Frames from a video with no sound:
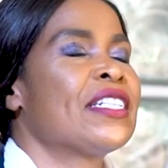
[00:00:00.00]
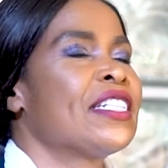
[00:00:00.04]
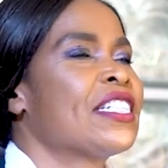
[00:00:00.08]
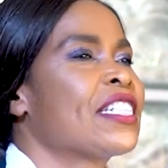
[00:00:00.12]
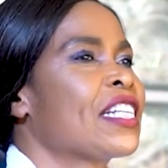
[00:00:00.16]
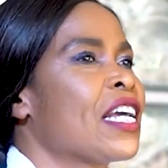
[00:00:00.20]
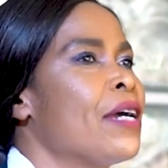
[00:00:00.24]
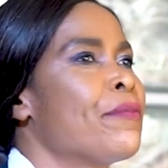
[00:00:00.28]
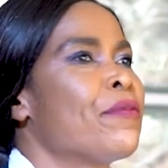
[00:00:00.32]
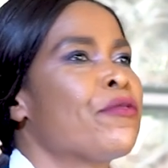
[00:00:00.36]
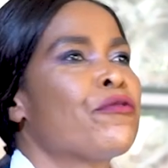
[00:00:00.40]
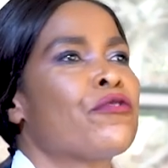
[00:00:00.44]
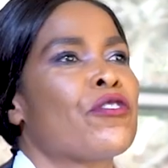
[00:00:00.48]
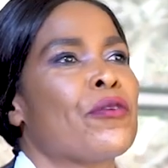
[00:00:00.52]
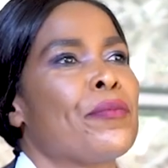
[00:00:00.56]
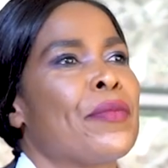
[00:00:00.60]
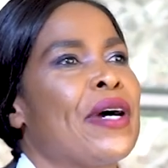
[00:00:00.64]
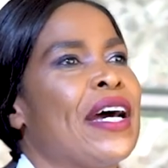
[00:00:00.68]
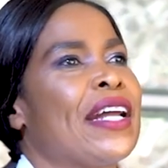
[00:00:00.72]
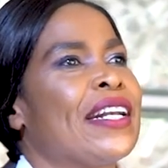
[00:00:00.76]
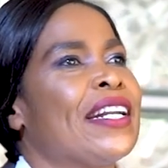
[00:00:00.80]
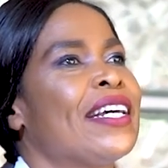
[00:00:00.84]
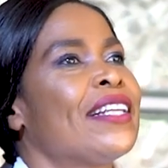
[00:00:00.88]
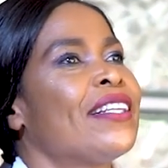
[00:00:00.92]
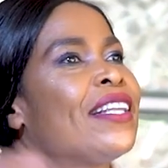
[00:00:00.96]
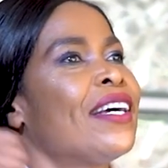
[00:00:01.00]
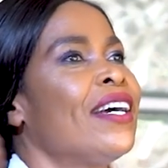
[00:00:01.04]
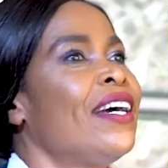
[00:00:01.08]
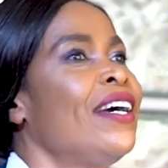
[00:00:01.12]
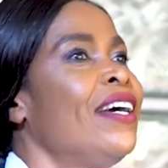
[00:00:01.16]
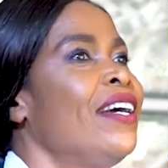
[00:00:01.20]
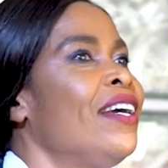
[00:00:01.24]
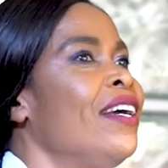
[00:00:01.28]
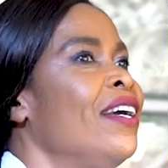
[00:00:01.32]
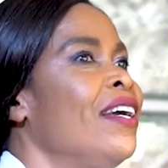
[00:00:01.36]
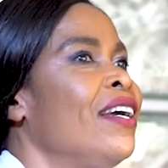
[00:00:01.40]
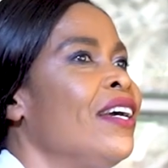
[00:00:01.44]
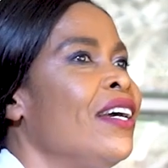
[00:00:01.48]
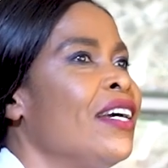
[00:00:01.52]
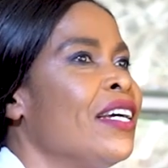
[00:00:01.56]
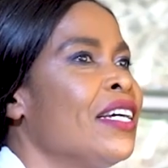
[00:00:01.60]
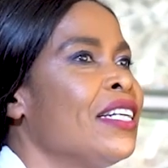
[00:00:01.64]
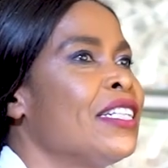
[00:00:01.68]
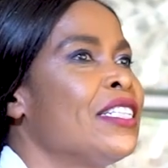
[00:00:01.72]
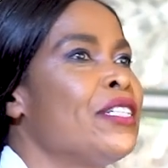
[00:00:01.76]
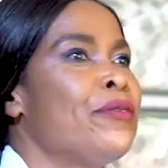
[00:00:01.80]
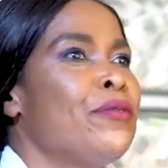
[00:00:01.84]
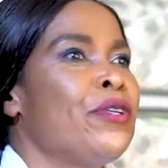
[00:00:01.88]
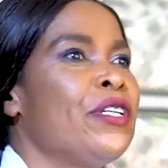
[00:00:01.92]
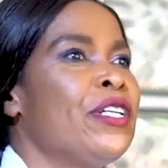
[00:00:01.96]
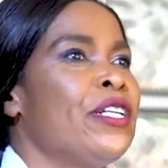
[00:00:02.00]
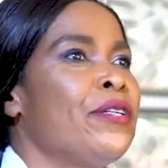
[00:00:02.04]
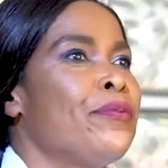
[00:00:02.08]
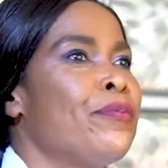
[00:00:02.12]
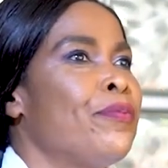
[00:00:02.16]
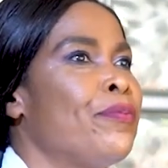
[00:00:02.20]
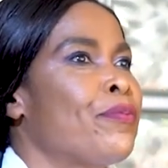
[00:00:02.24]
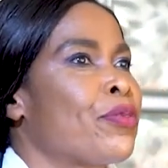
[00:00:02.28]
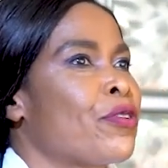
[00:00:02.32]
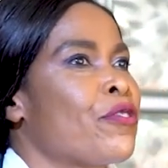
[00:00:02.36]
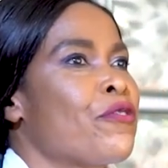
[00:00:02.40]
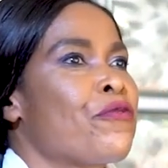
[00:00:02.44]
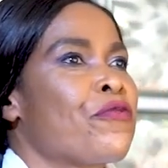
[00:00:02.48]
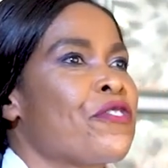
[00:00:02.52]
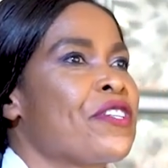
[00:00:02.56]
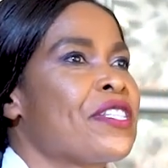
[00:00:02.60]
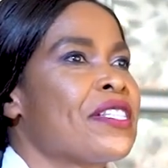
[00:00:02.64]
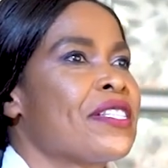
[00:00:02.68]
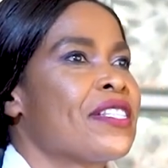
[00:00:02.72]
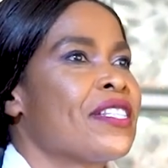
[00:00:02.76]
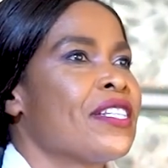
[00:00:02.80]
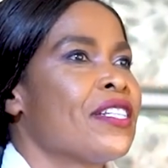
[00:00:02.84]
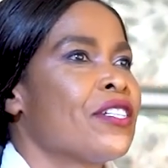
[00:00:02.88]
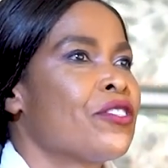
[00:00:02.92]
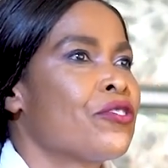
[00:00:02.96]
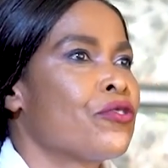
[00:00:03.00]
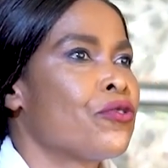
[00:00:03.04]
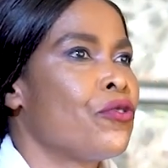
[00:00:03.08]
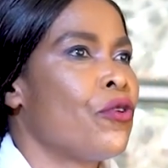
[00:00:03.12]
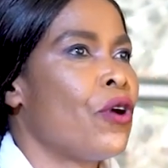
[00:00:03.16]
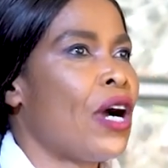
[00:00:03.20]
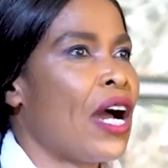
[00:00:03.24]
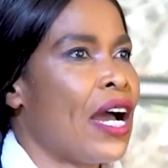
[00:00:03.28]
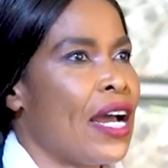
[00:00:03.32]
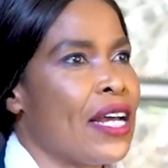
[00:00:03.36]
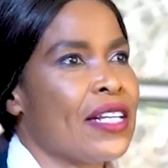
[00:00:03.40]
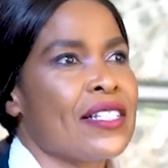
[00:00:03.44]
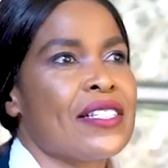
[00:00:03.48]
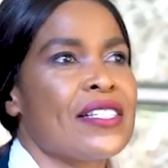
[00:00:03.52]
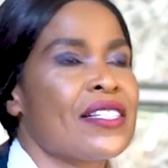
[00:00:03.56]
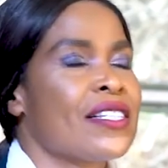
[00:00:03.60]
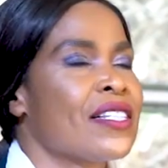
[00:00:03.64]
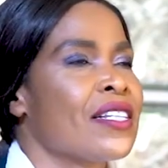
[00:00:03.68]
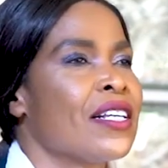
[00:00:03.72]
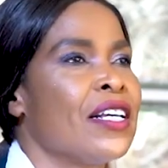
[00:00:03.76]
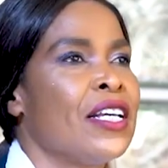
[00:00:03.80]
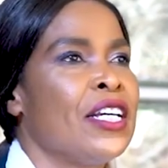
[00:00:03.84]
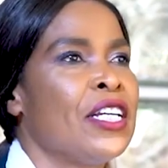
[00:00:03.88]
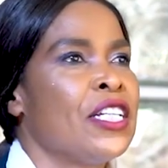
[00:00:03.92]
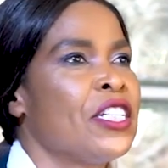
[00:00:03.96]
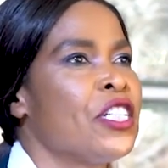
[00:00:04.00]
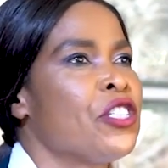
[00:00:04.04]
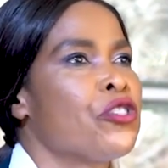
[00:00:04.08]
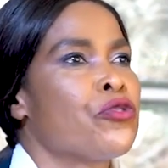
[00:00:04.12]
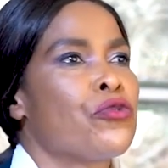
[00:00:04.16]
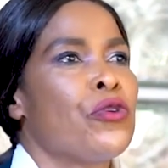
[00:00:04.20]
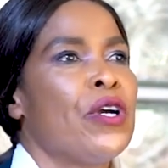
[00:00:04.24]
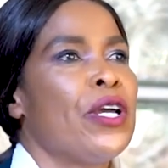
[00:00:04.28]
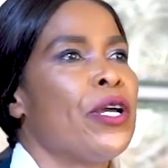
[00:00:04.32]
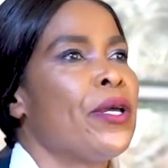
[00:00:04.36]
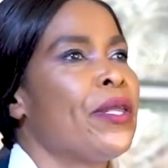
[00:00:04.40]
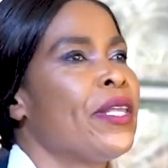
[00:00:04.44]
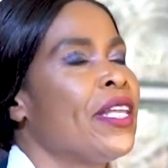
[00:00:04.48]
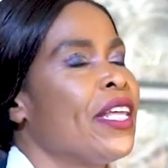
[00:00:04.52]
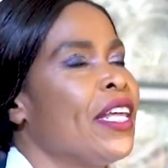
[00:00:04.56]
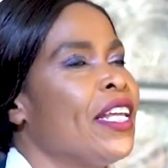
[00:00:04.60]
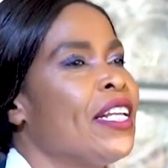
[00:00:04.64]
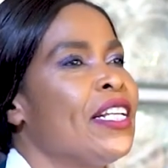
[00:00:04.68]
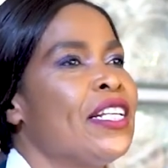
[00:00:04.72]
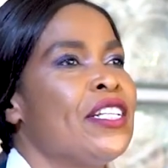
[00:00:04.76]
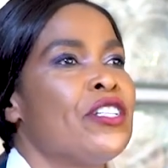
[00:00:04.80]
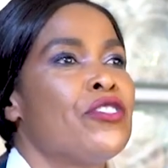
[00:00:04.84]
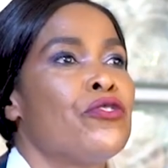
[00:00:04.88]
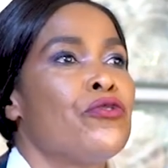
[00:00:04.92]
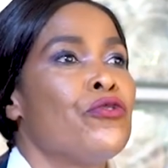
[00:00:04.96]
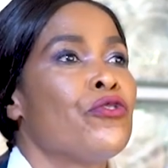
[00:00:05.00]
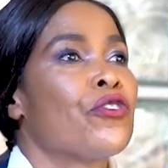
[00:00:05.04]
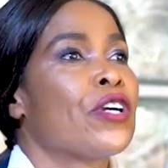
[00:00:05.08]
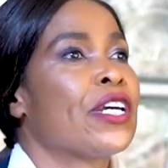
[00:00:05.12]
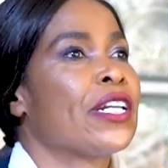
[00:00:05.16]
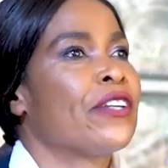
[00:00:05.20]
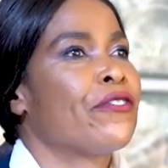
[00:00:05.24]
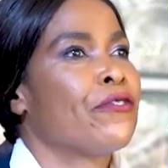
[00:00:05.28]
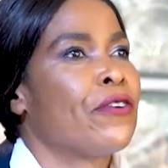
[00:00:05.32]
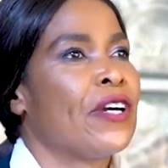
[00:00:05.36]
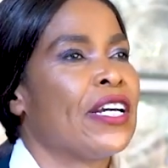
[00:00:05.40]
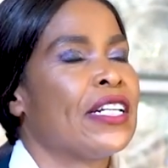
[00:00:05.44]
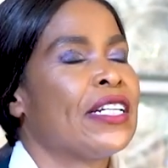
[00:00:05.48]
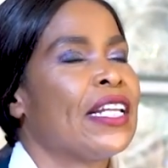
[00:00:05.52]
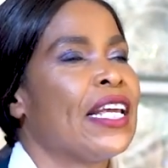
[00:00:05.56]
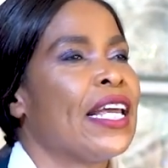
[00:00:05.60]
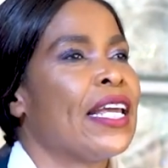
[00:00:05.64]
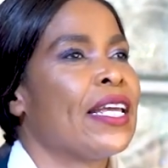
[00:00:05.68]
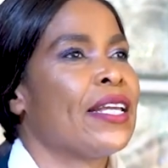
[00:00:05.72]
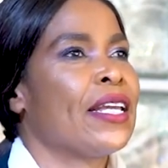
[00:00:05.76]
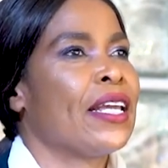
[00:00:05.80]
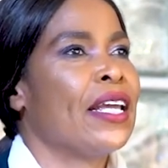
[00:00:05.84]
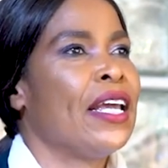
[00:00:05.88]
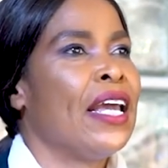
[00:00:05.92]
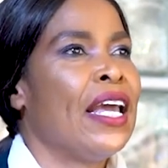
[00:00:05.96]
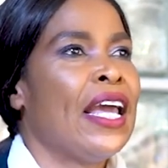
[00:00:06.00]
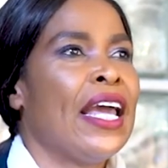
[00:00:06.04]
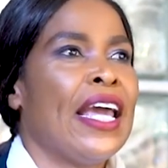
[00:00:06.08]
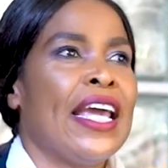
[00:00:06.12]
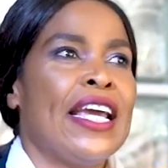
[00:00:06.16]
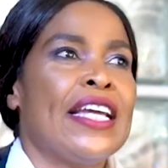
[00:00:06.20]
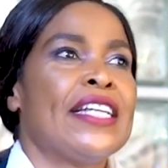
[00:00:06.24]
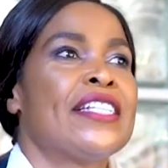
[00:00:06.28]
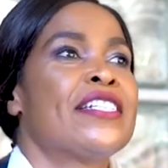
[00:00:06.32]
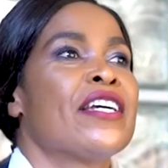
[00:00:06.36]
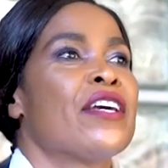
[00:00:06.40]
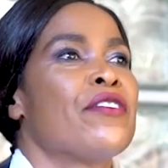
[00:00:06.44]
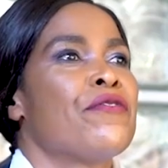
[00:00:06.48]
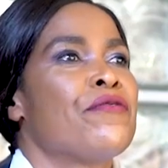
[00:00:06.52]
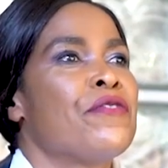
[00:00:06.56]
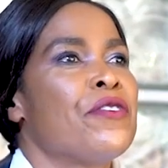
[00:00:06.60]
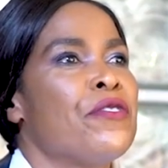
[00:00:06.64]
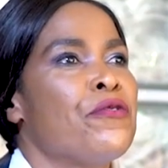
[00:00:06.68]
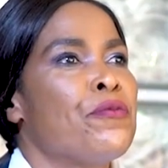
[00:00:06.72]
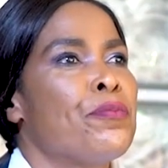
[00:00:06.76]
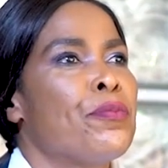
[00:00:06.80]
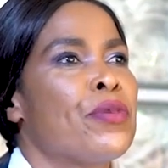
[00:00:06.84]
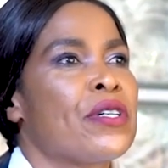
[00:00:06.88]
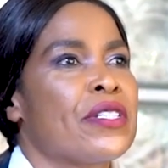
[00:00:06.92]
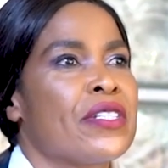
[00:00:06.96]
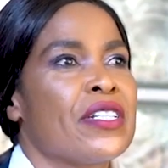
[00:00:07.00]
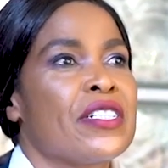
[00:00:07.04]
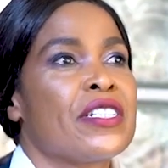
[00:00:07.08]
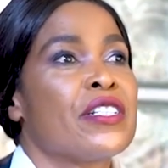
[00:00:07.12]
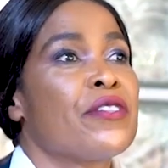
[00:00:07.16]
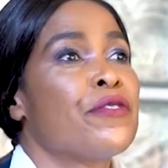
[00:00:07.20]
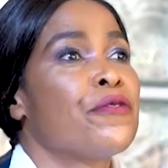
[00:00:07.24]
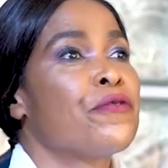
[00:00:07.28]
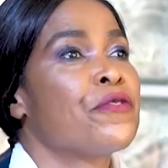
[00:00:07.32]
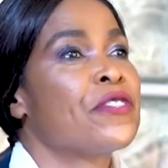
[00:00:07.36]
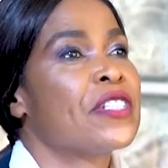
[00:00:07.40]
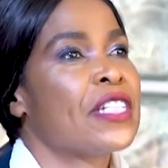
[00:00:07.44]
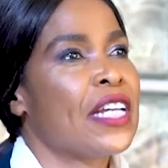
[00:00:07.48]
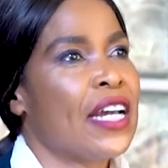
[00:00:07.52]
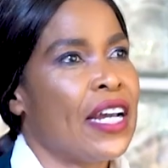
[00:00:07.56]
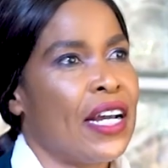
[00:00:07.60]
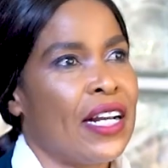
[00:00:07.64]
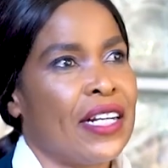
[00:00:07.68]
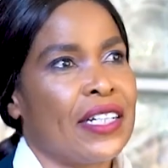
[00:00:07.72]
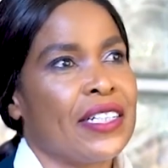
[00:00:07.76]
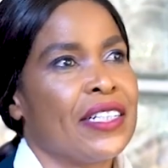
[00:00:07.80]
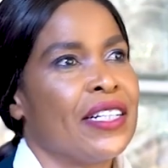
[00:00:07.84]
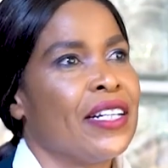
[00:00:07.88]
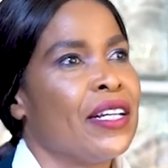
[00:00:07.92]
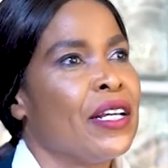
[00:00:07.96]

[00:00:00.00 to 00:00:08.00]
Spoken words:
is coming from another province to us. Is where at least you can find a HIV positive child.